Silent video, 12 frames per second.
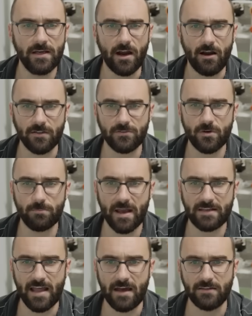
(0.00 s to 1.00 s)
All right, let's go
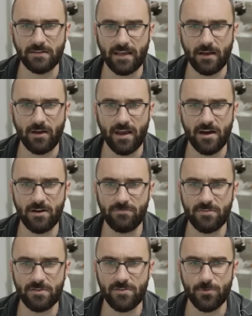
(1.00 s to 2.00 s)
back down to like, okay, one hundred
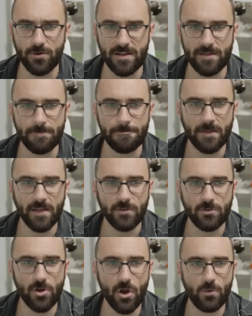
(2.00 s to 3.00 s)
fifty-three.
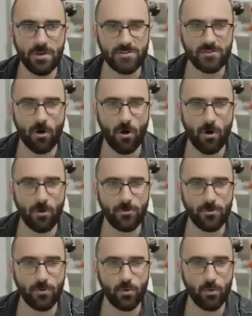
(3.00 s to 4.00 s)
Notice all
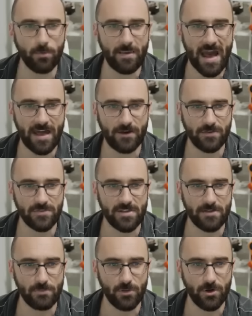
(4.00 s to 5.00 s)
the cool patterns
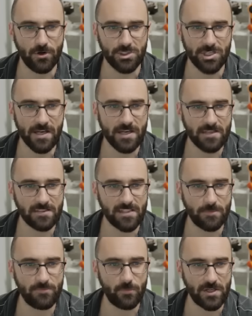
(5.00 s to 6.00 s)
that emerge,
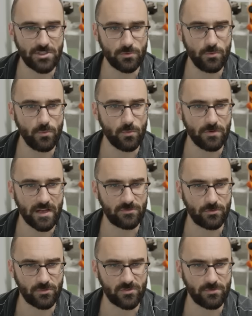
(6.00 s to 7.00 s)
some of which, ooh, nice
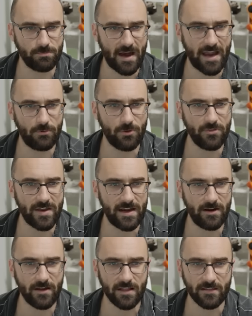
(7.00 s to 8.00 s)
little spiral
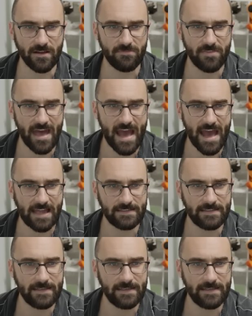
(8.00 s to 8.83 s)
there. I love that.